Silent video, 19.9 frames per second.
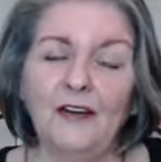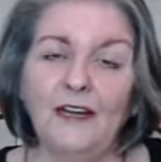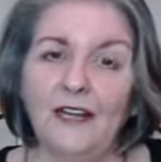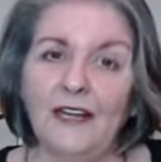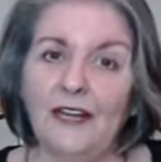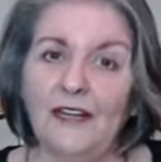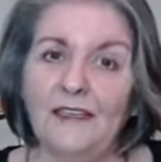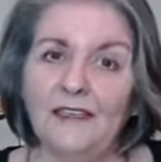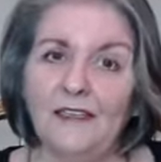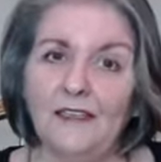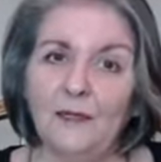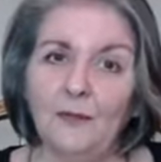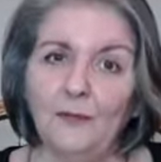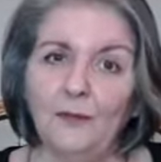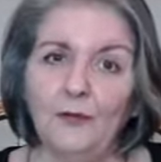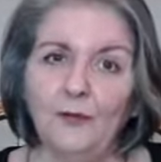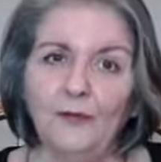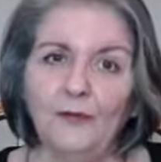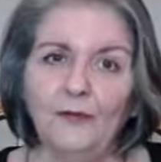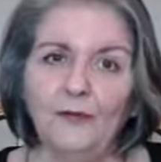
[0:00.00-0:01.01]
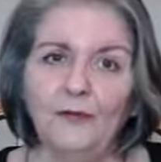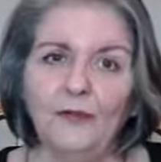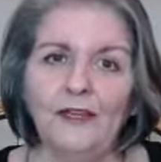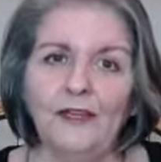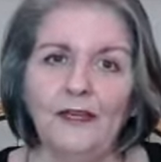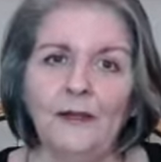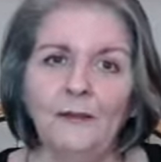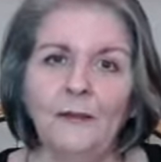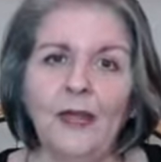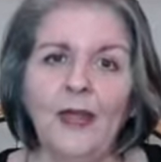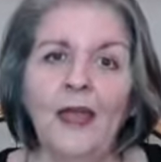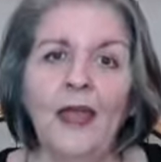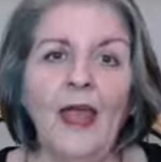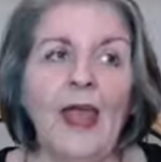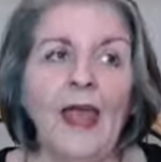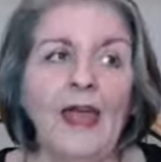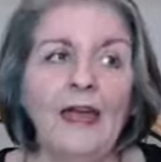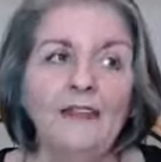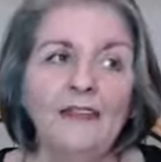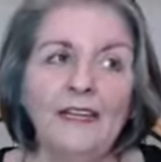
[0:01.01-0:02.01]
I had to get approved through them.
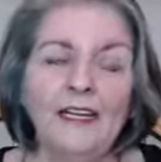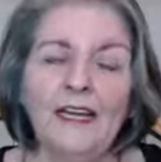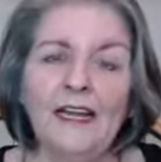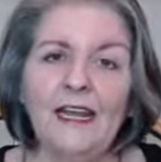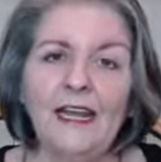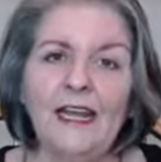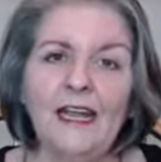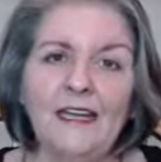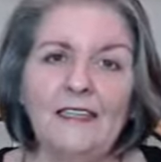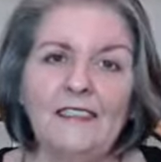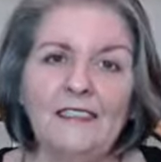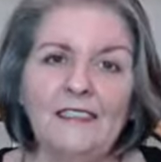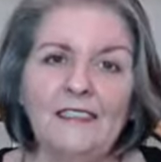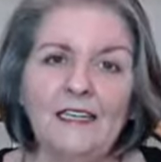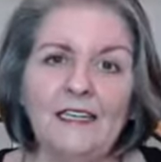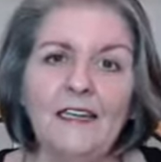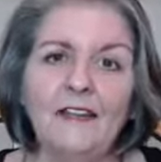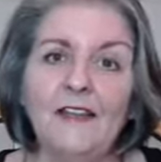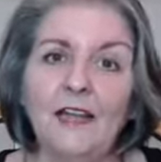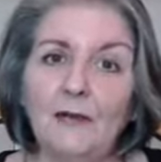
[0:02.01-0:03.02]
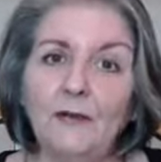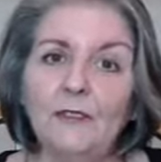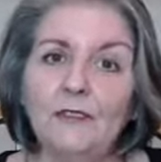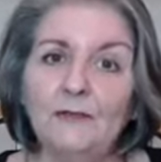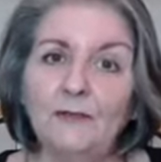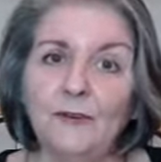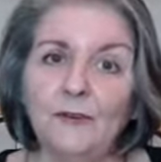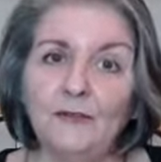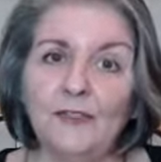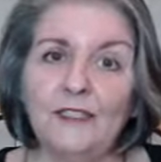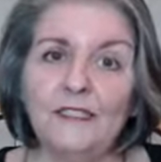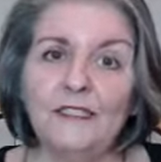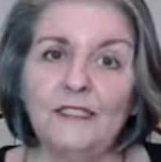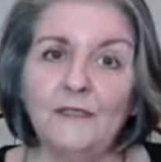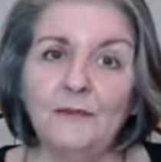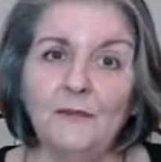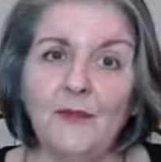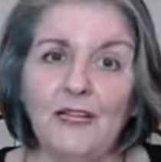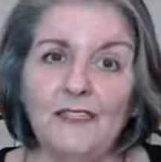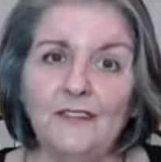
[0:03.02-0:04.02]
And then I had to get, that was for Visa
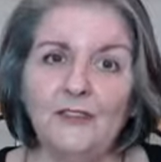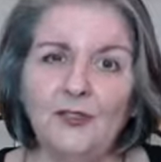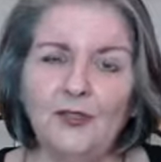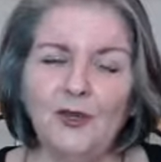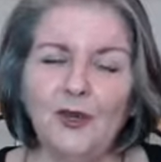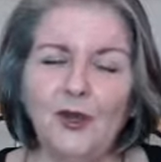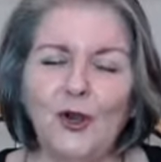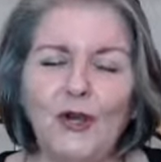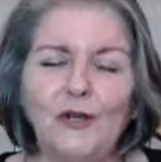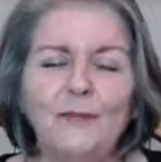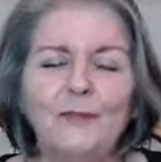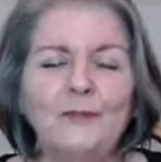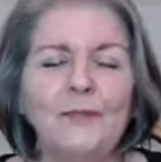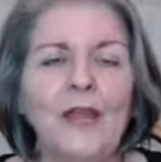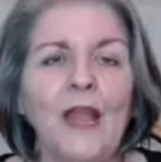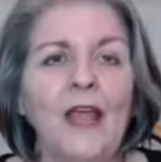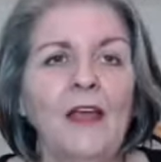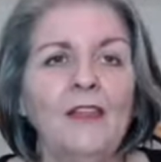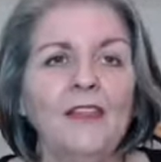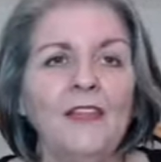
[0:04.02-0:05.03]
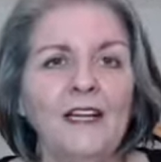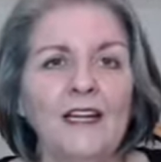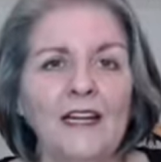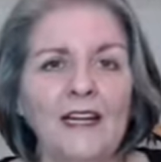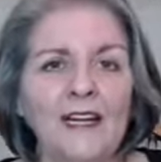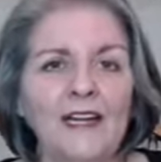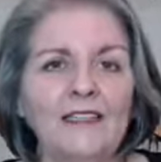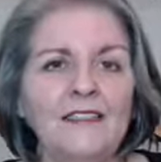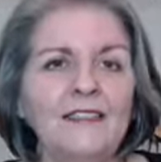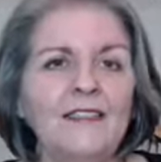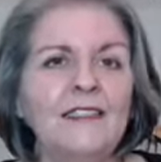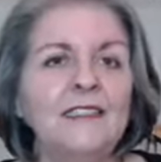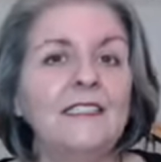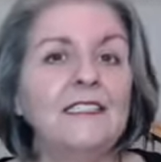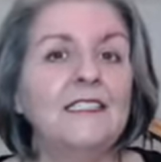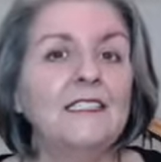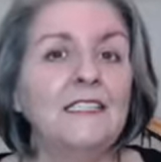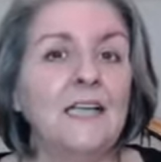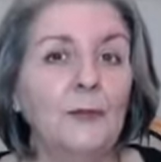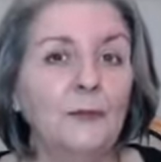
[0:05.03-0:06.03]
and MasterCard. Then I had to get
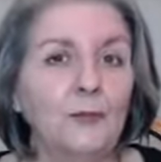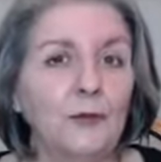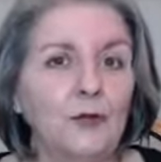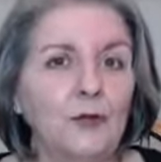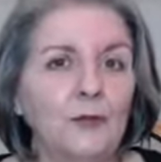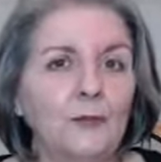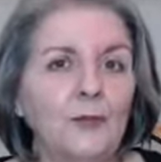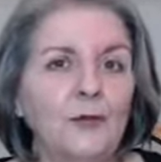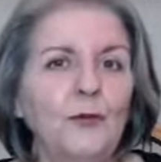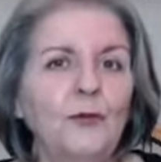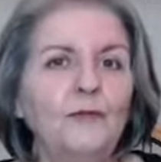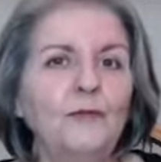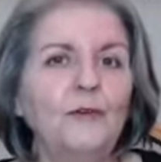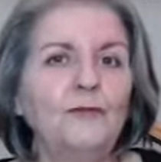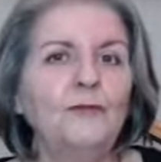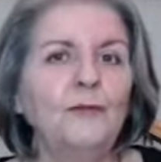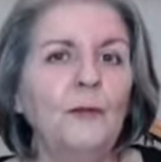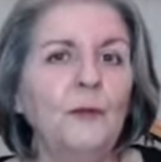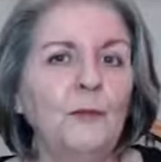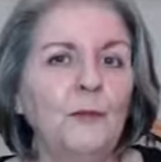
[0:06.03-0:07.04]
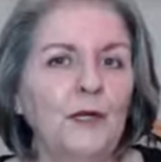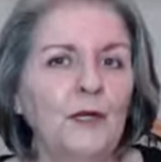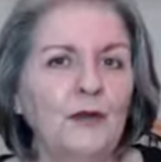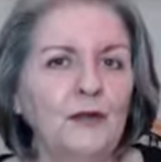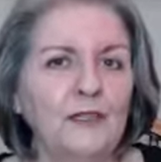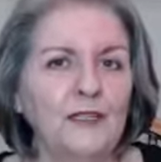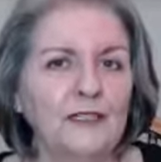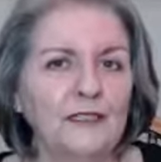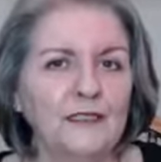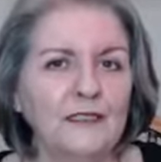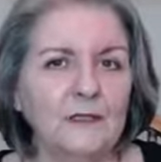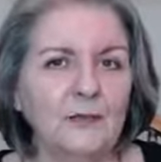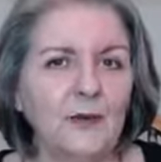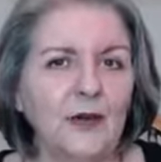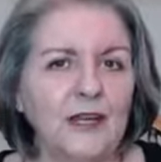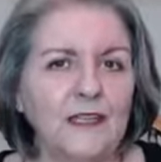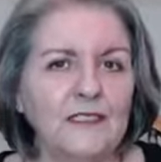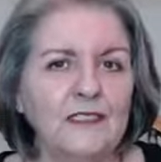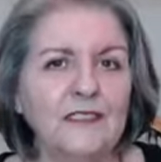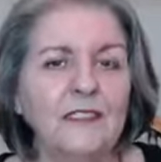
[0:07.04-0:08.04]
separate approval from American
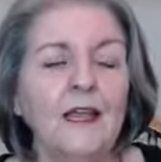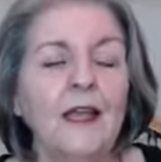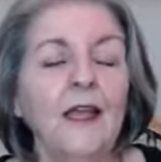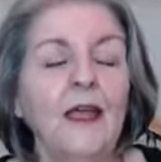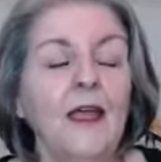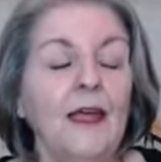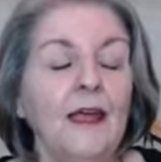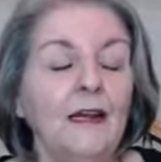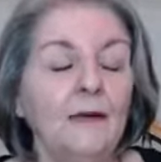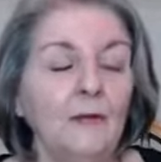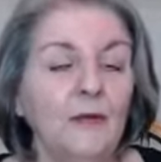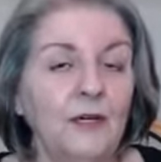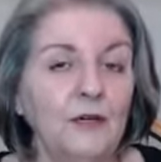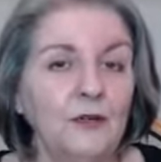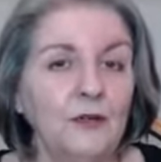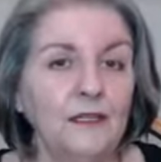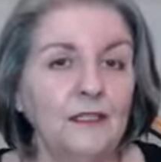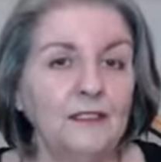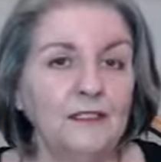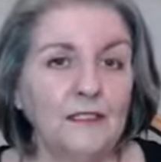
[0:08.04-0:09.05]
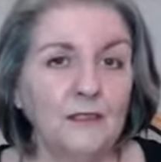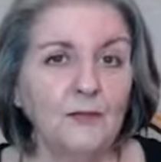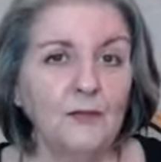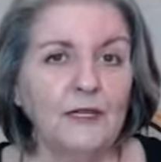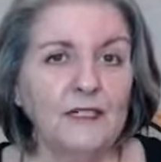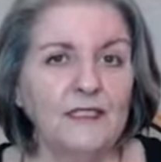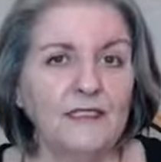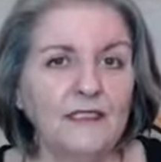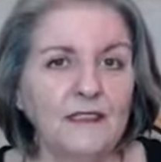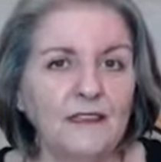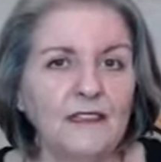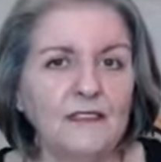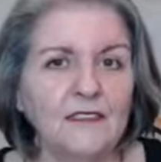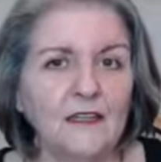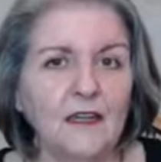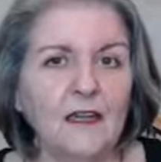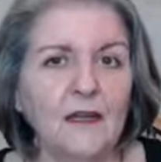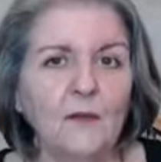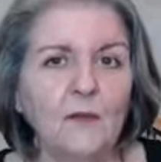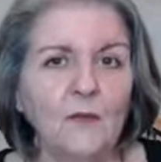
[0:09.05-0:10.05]
Express. And American Express at the
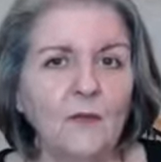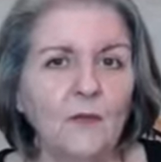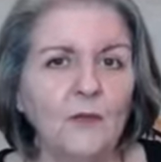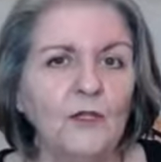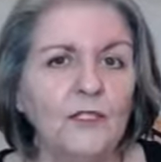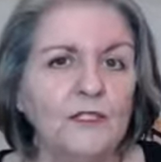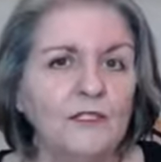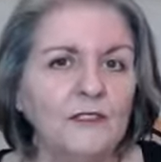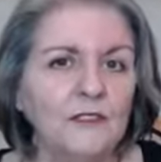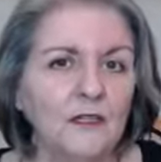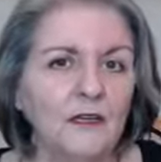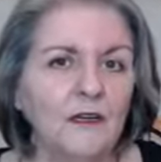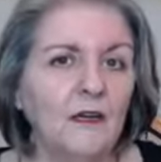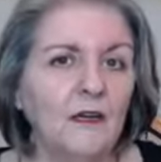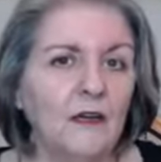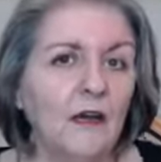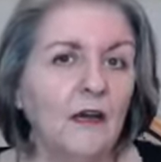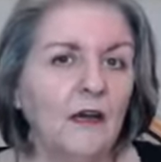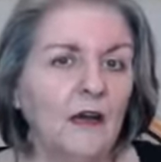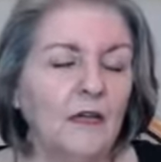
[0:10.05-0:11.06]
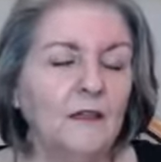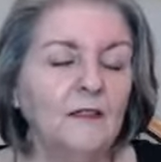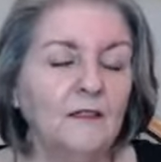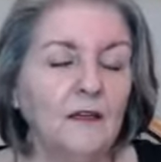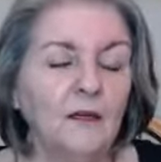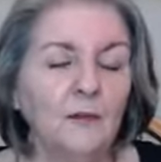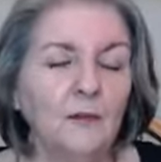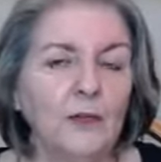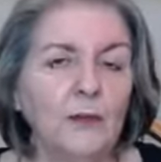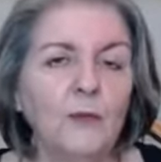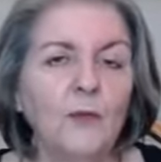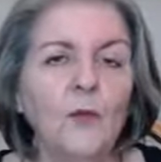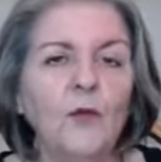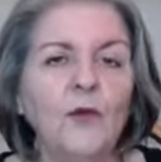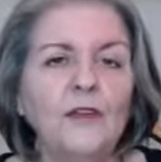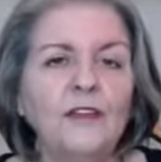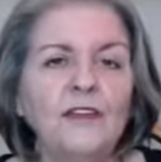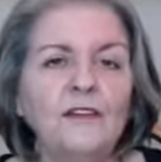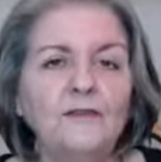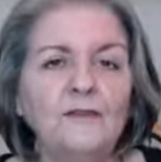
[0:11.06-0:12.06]
time was a little bit
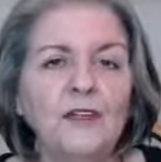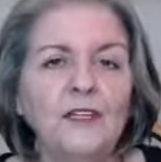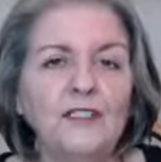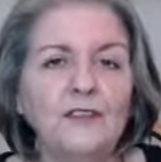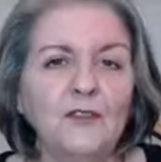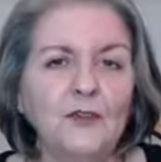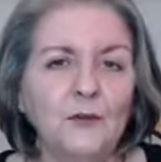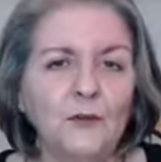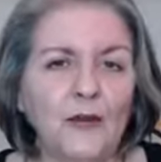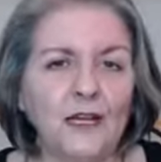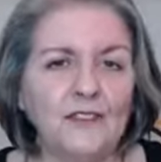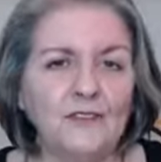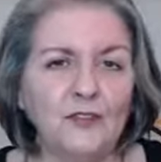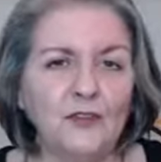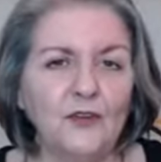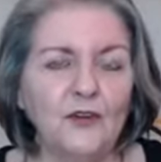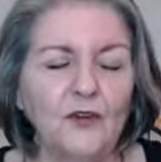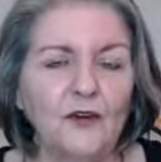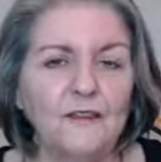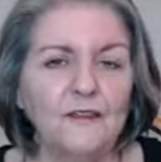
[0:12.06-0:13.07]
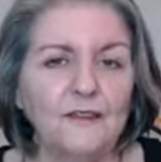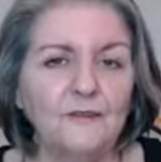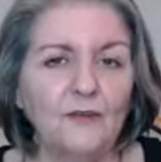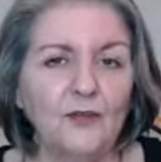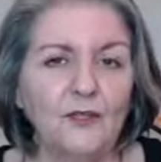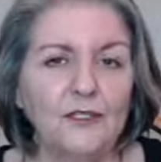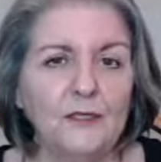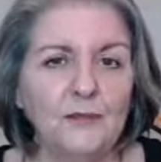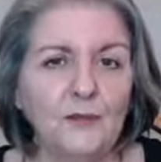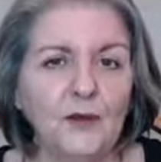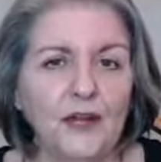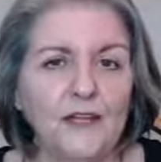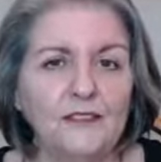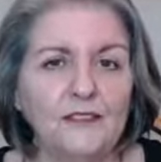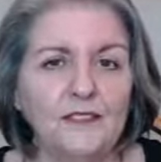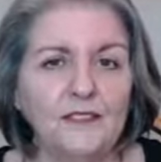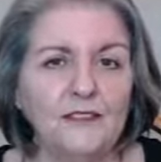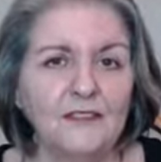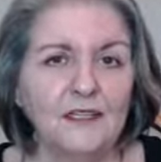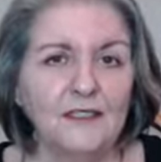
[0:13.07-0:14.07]
more than Visa or MasterCard as far as
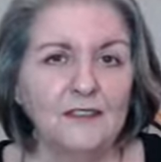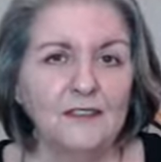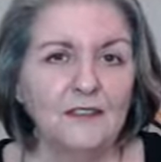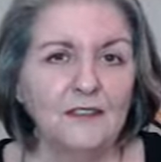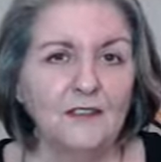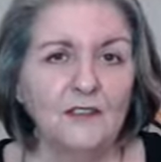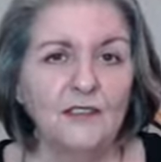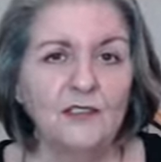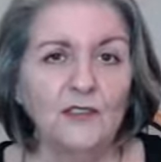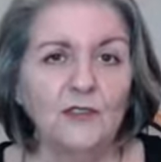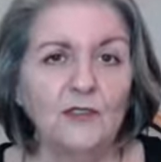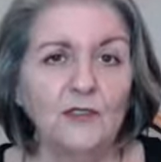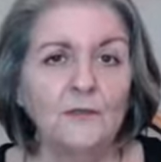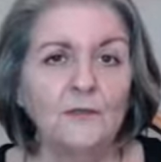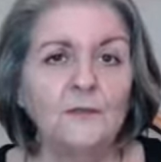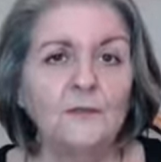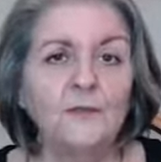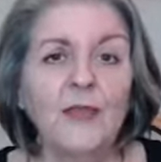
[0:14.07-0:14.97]
processing is concerned.